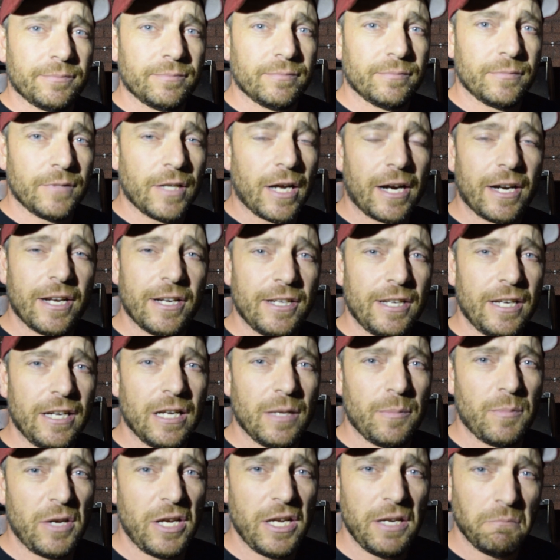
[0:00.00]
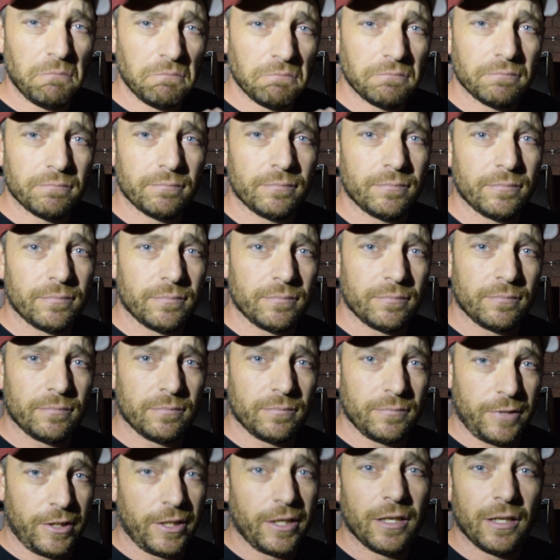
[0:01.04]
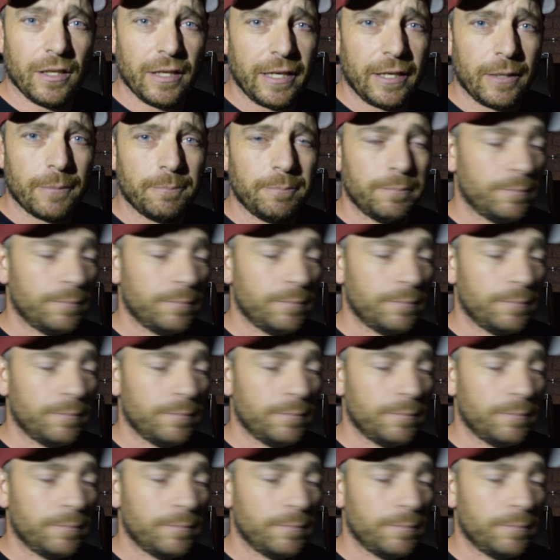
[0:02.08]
not into eating meat, you're gonna like them.